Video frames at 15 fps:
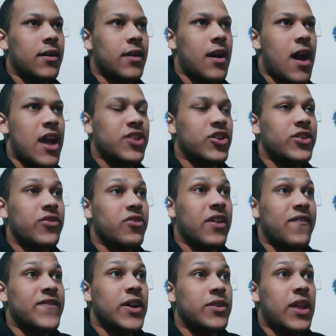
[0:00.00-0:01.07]
I generally
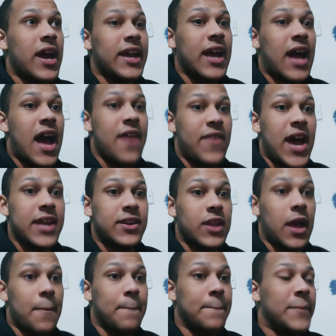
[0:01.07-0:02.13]
felt like I've had
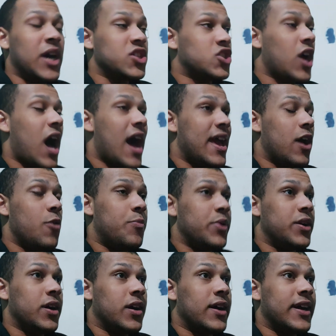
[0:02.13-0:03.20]
a much eye
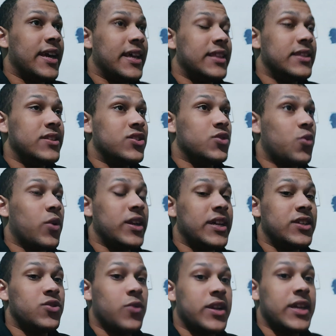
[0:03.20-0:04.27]
opener in
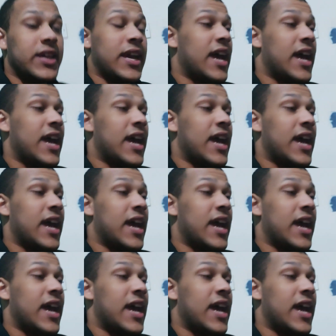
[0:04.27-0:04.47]
2020,